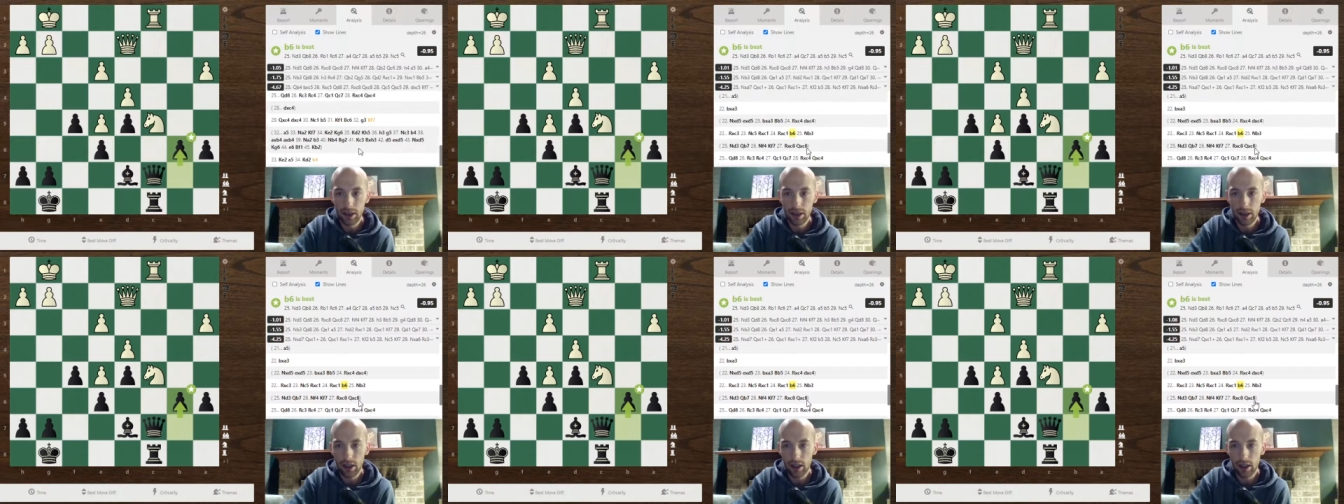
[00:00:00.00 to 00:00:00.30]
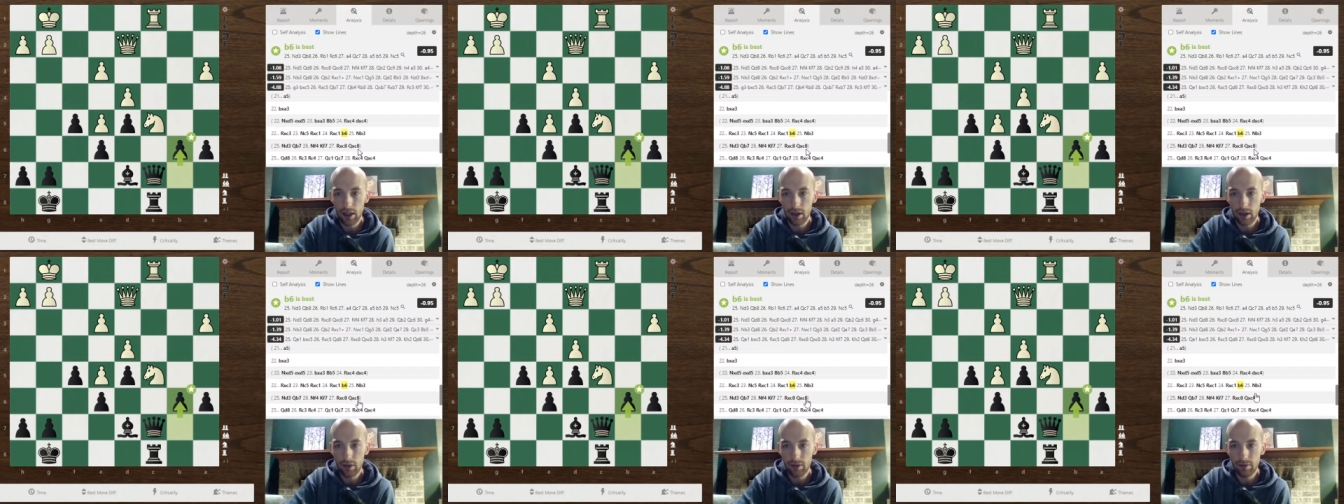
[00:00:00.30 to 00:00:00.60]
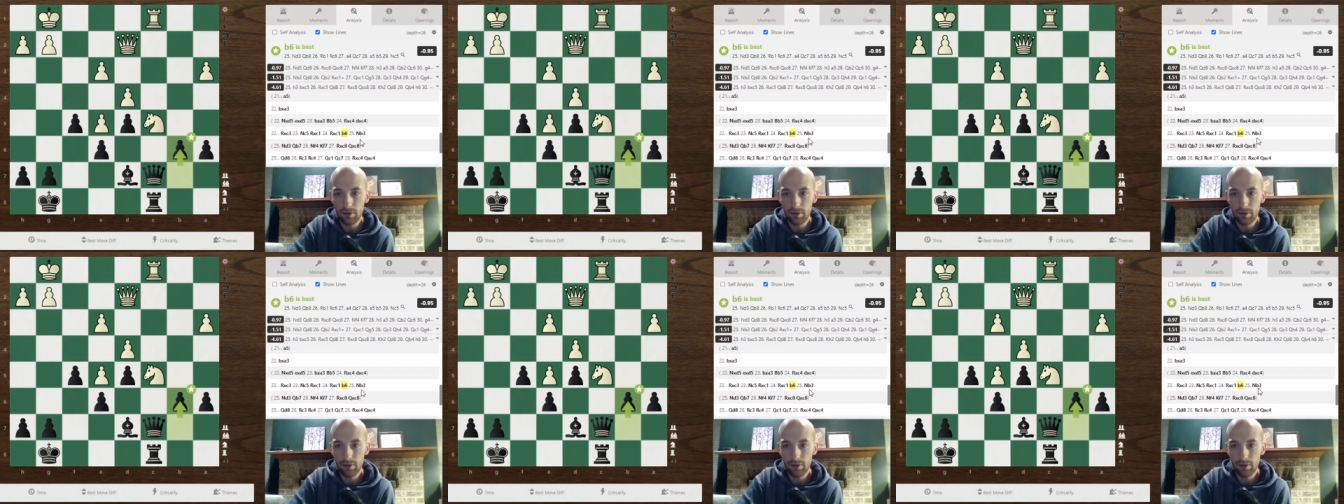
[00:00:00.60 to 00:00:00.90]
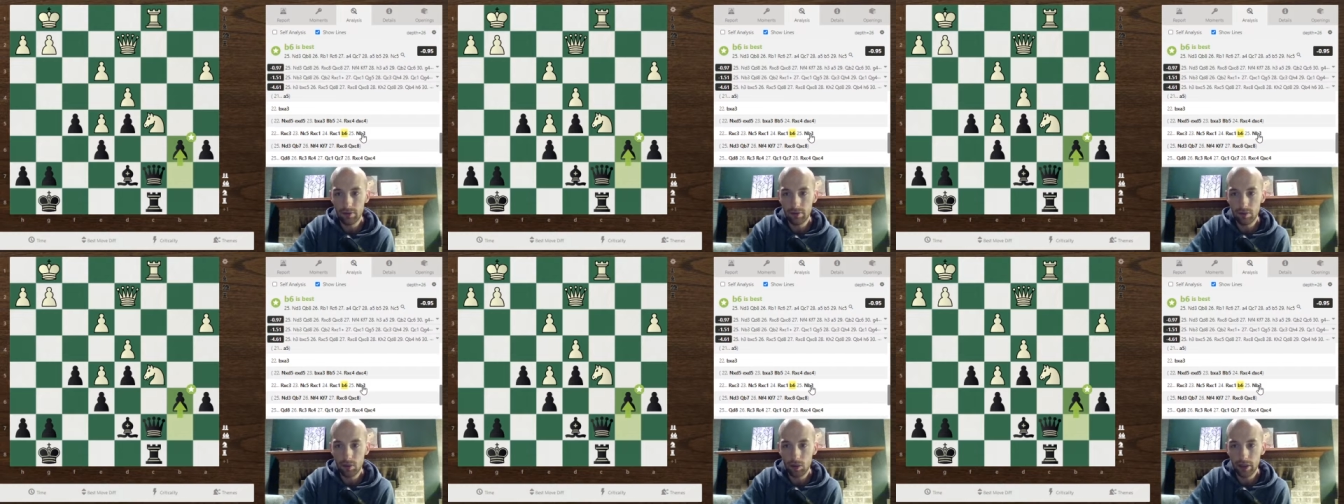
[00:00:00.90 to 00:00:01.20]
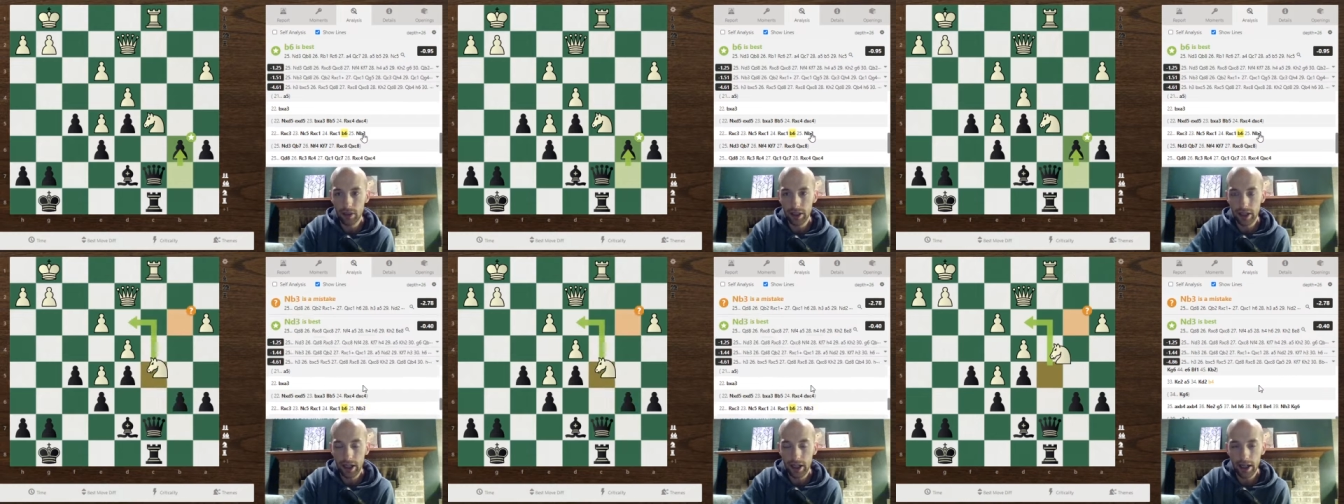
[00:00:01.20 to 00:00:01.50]

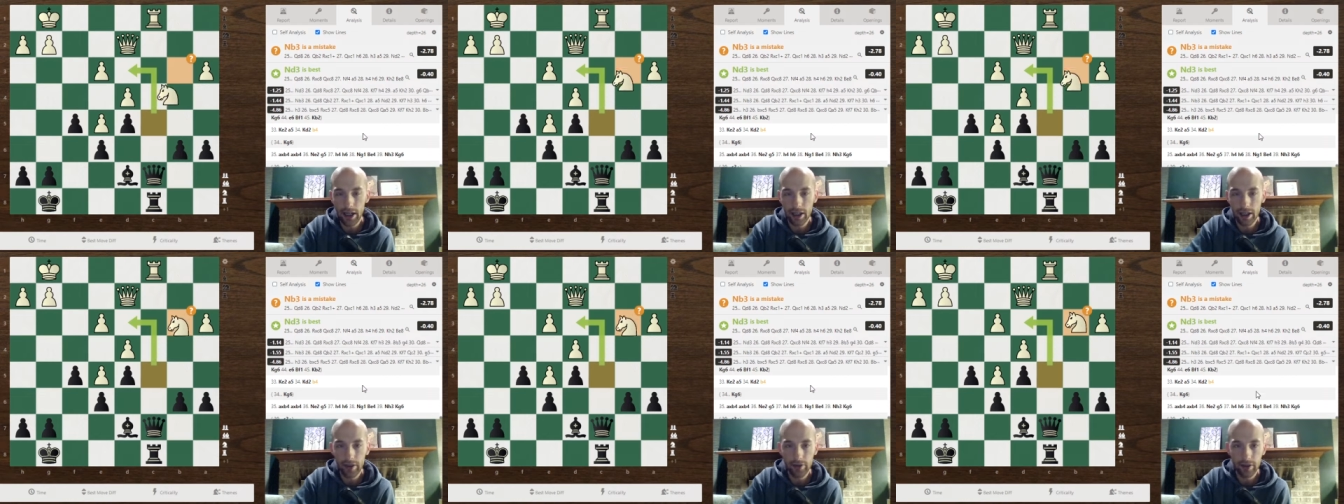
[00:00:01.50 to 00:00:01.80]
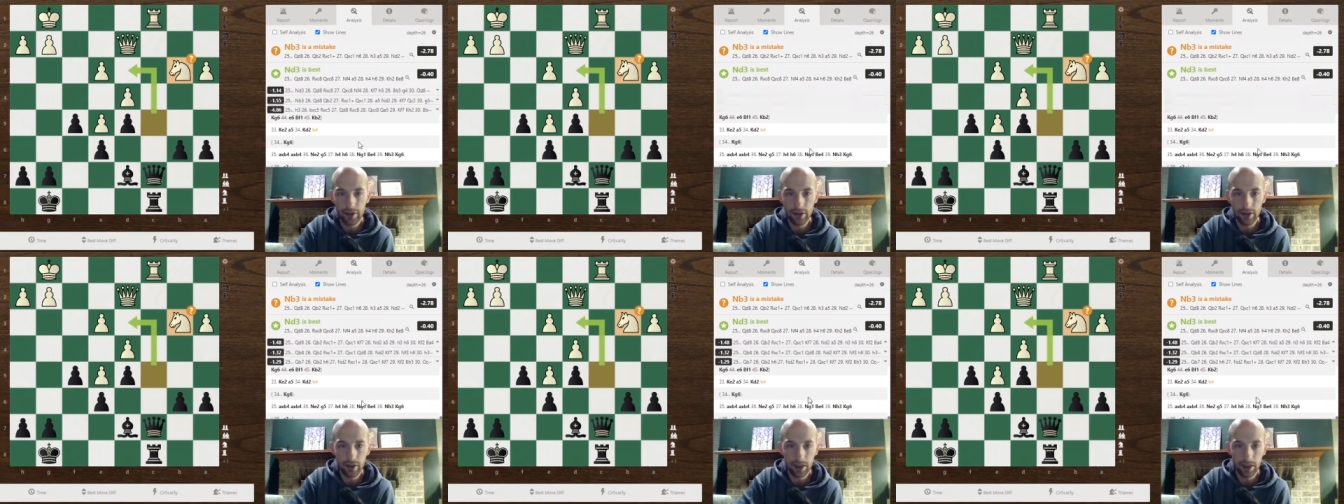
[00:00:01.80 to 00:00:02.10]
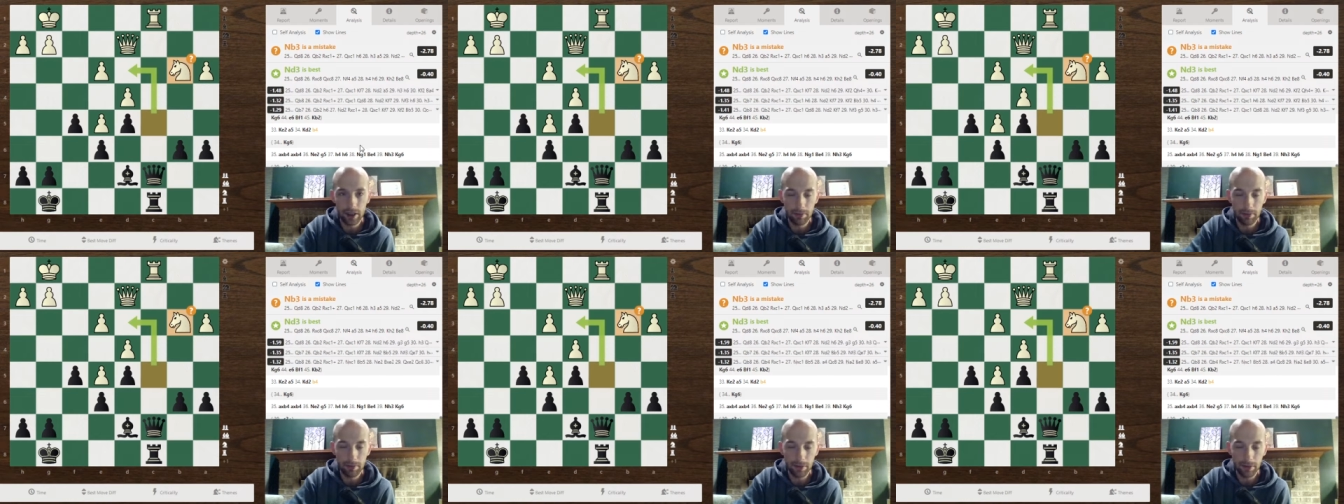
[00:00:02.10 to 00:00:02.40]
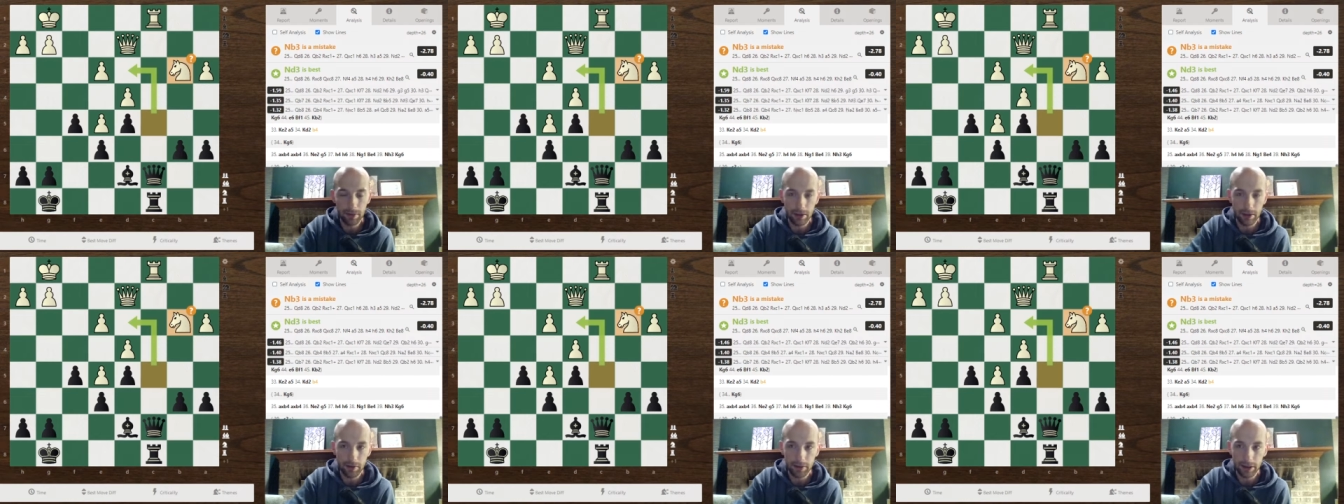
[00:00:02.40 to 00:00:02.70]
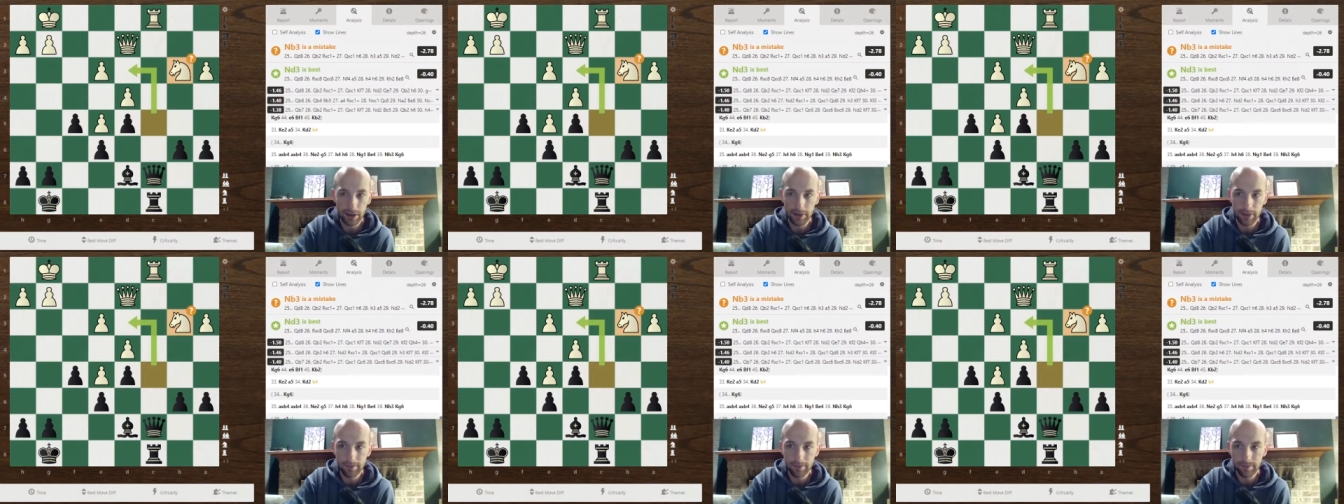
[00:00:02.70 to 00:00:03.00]
what they had after knight
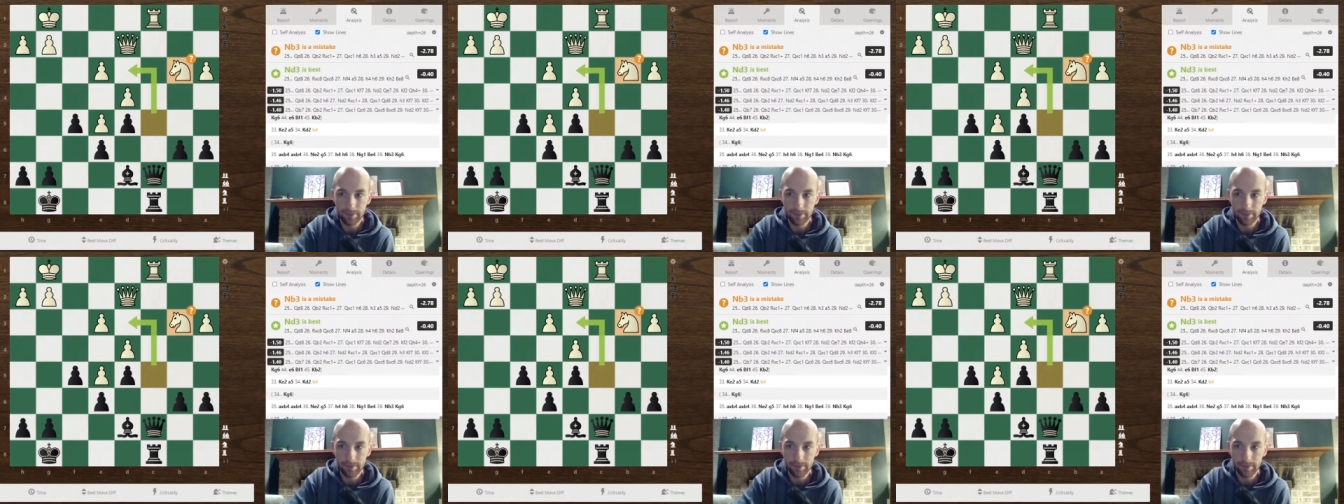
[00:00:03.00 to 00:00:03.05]
b3.